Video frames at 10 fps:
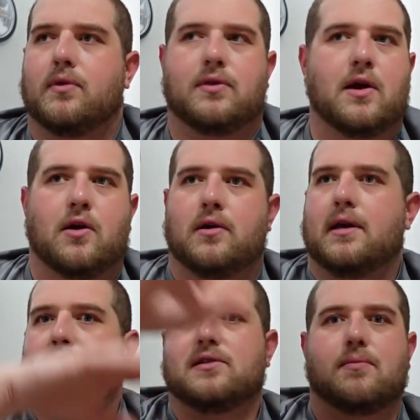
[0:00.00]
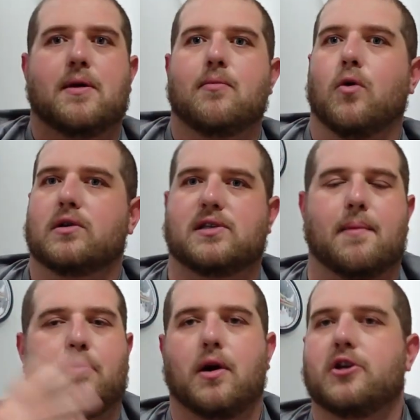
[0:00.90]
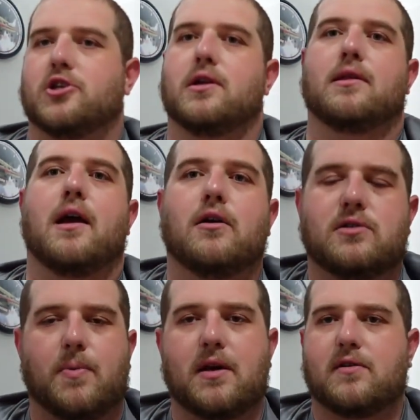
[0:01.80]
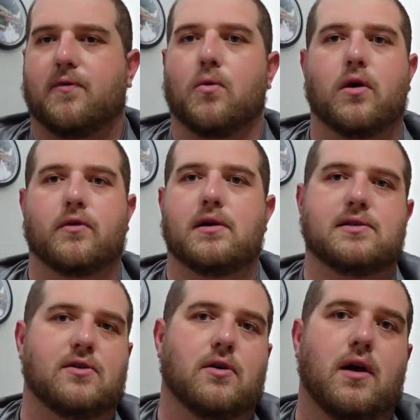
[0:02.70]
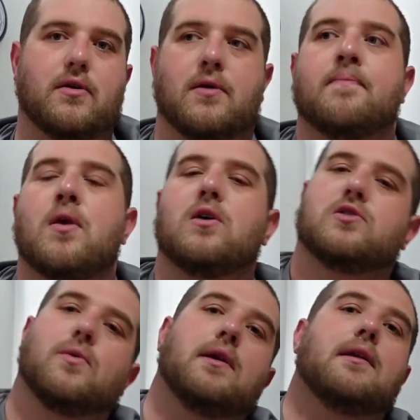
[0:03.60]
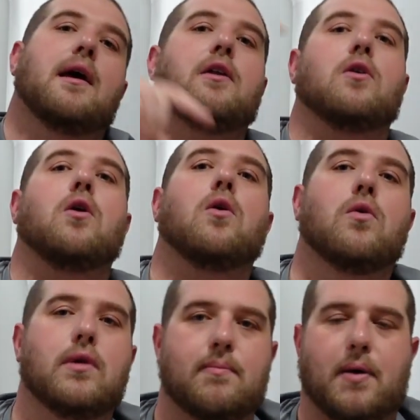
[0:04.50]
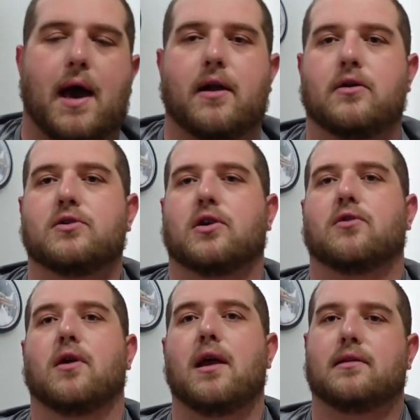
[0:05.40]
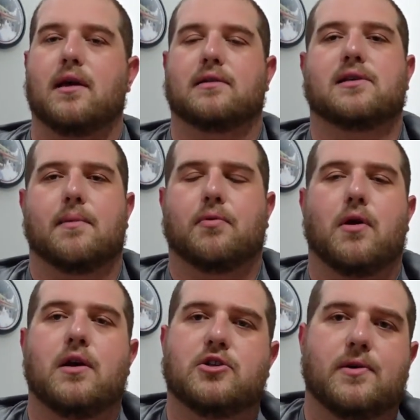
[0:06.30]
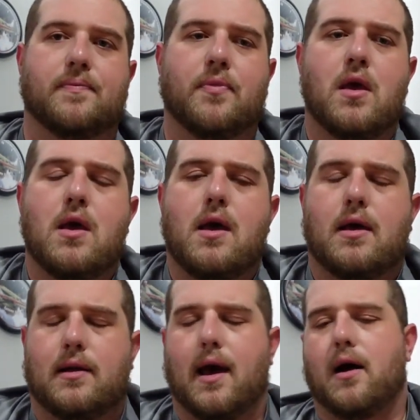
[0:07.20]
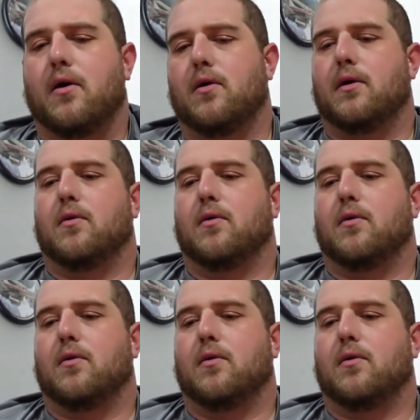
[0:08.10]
There needs to be more separation in the airspace for one reason or another, so we need to enter a holding pattern to create that separation. Now,